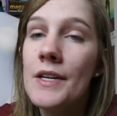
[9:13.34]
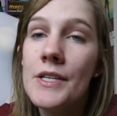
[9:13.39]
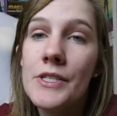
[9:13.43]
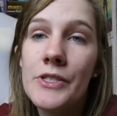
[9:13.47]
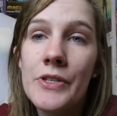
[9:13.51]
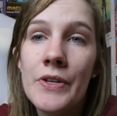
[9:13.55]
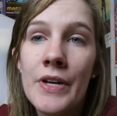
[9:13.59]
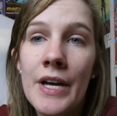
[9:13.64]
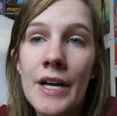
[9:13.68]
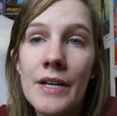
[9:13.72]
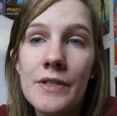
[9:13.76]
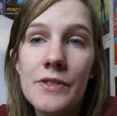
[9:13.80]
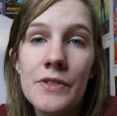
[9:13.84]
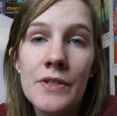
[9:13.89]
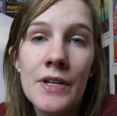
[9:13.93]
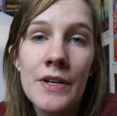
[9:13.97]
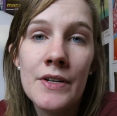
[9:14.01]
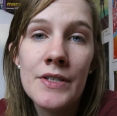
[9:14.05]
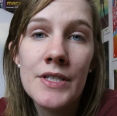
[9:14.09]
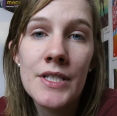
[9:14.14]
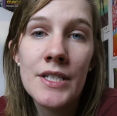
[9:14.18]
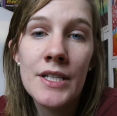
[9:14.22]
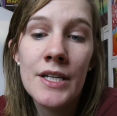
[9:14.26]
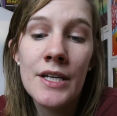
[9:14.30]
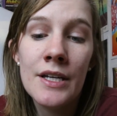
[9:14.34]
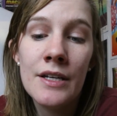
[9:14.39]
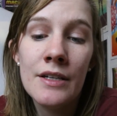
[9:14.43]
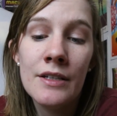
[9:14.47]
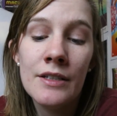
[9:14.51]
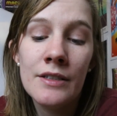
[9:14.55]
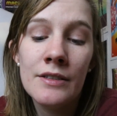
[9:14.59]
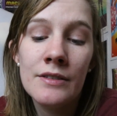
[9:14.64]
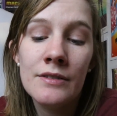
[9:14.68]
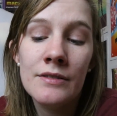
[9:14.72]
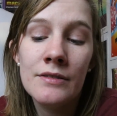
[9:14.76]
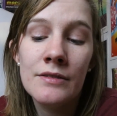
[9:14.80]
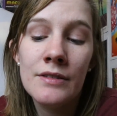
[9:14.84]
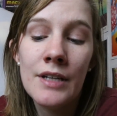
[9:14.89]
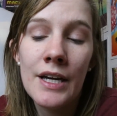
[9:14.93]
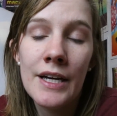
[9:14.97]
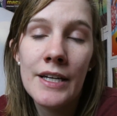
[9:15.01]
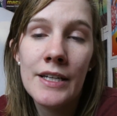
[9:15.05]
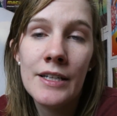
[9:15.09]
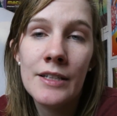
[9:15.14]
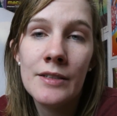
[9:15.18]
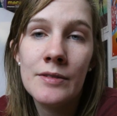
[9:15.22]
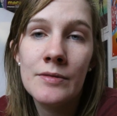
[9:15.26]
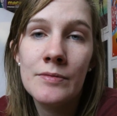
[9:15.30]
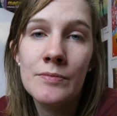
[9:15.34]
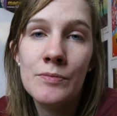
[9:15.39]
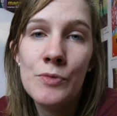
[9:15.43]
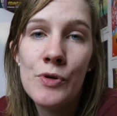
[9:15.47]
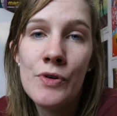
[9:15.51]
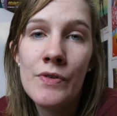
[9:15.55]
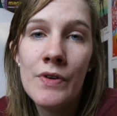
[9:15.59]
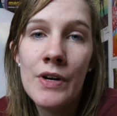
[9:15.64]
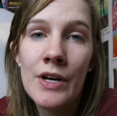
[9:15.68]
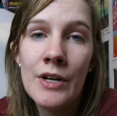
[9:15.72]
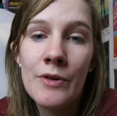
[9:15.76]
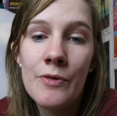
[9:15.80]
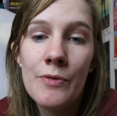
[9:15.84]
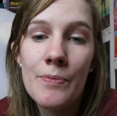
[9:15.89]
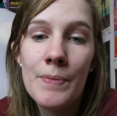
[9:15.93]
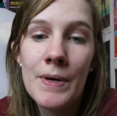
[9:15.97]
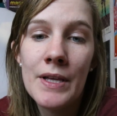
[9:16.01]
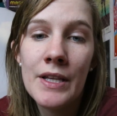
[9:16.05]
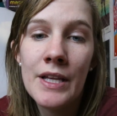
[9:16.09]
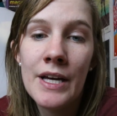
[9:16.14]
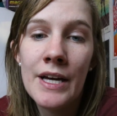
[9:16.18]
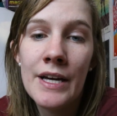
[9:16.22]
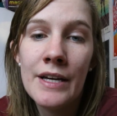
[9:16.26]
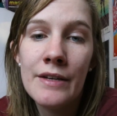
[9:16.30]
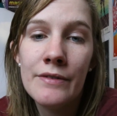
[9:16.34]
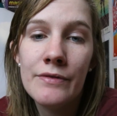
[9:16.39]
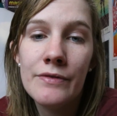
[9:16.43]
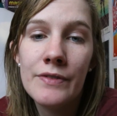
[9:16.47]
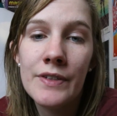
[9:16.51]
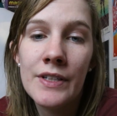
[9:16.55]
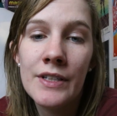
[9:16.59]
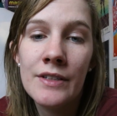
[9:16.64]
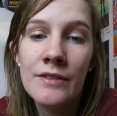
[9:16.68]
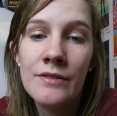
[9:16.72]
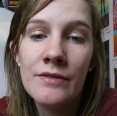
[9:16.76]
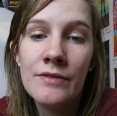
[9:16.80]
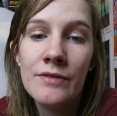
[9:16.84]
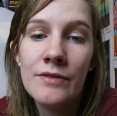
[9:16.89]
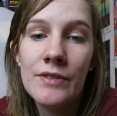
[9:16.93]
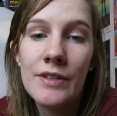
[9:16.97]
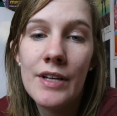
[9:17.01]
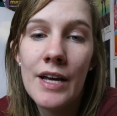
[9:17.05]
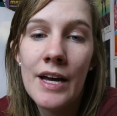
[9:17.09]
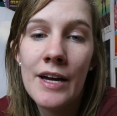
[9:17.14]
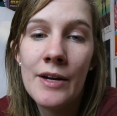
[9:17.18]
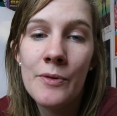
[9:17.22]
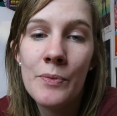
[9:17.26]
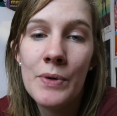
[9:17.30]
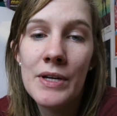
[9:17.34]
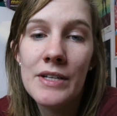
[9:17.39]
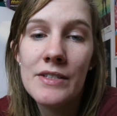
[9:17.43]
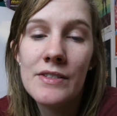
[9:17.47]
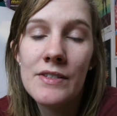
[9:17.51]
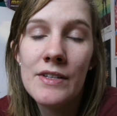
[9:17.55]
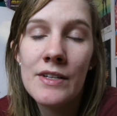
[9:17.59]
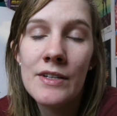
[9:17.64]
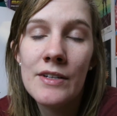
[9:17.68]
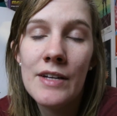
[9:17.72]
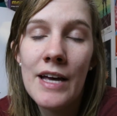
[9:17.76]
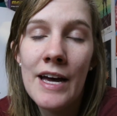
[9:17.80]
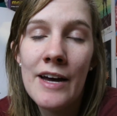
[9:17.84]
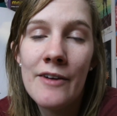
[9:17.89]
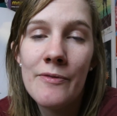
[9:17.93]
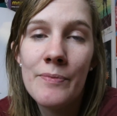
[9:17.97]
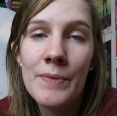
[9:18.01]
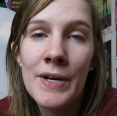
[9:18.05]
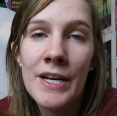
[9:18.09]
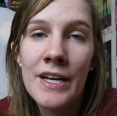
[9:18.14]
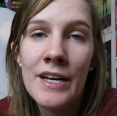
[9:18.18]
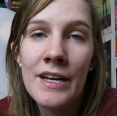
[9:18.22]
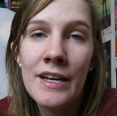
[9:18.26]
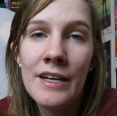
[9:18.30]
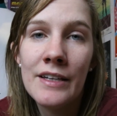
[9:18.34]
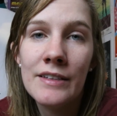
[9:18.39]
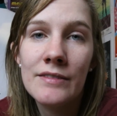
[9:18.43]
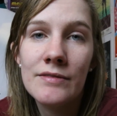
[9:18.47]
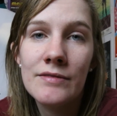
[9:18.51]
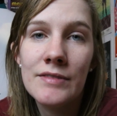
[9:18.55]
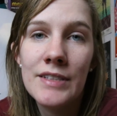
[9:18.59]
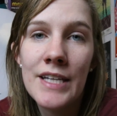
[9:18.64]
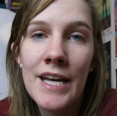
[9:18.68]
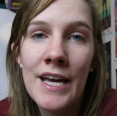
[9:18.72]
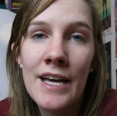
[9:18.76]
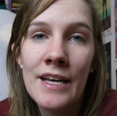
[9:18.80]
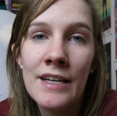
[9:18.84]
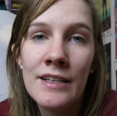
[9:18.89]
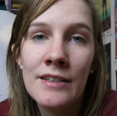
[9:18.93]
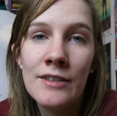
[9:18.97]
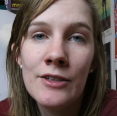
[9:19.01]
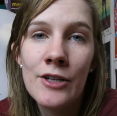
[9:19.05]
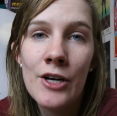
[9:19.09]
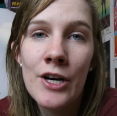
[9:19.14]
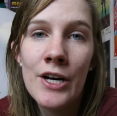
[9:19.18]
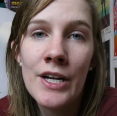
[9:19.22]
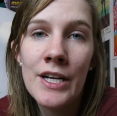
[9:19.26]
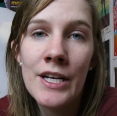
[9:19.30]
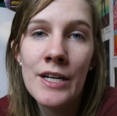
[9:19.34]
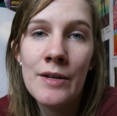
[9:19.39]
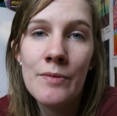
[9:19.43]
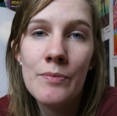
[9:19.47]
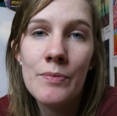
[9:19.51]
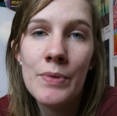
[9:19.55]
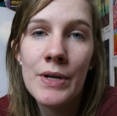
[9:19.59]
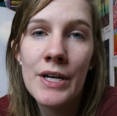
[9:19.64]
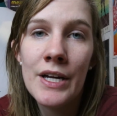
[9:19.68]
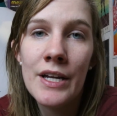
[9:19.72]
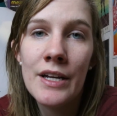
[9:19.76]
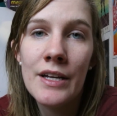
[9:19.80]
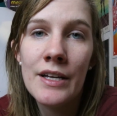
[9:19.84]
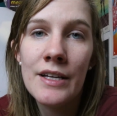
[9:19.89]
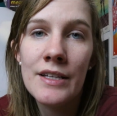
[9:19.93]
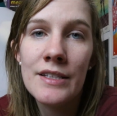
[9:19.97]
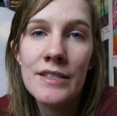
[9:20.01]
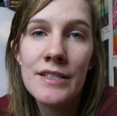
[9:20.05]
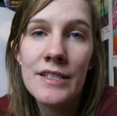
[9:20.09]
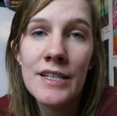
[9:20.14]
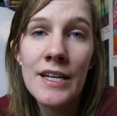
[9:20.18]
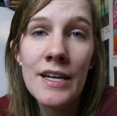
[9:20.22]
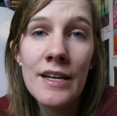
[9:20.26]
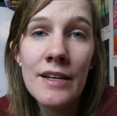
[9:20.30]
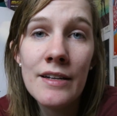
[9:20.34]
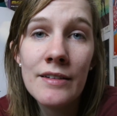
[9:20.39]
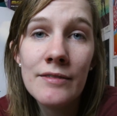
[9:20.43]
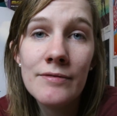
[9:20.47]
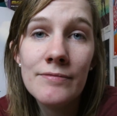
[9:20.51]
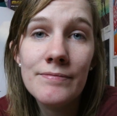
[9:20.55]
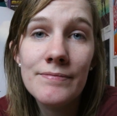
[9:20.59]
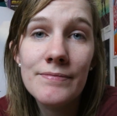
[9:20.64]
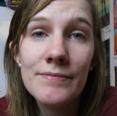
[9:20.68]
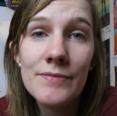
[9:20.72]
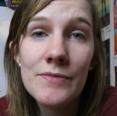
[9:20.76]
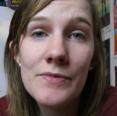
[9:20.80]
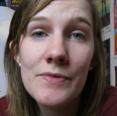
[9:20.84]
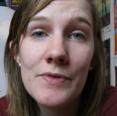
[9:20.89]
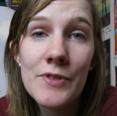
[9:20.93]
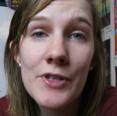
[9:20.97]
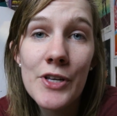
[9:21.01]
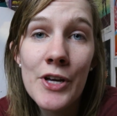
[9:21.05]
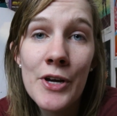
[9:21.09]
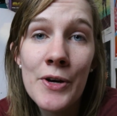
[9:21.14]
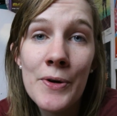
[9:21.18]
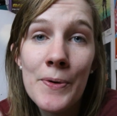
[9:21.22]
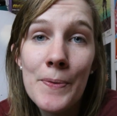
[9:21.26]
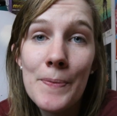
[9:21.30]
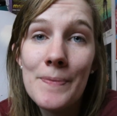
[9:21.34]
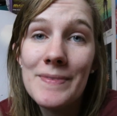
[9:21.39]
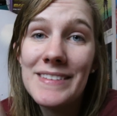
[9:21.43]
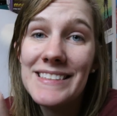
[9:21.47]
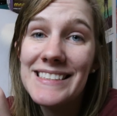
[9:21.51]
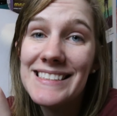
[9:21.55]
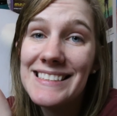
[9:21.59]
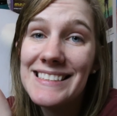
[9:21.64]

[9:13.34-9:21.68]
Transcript: So now it's done and I can move on with my life, and I wasted half my day on it, but it's done, so.